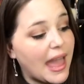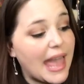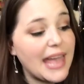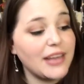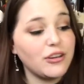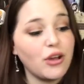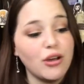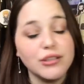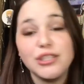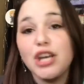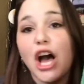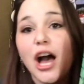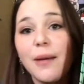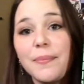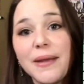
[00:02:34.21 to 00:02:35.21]
And on
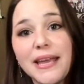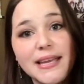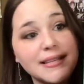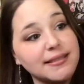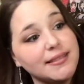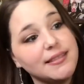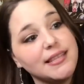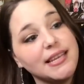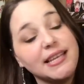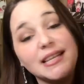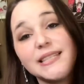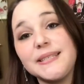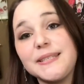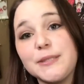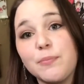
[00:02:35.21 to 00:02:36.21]
top is
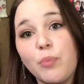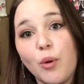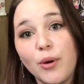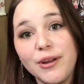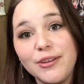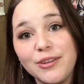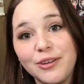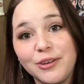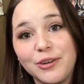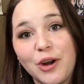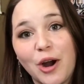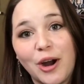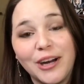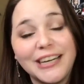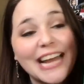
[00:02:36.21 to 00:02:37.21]
the spoiler
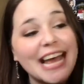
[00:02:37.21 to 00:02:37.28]
card.